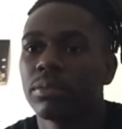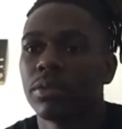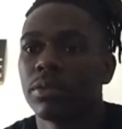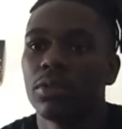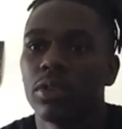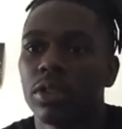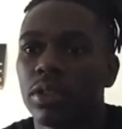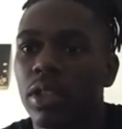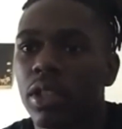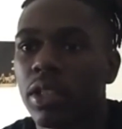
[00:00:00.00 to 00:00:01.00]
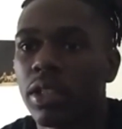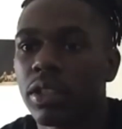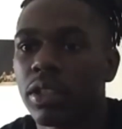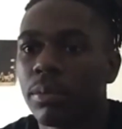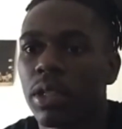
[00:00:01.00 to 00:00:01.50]
before
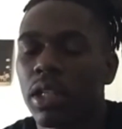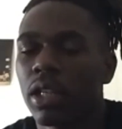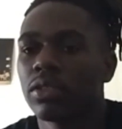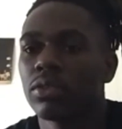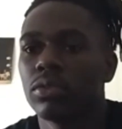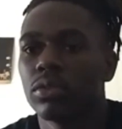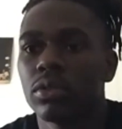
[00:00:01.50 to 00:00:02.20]
coming out of high school.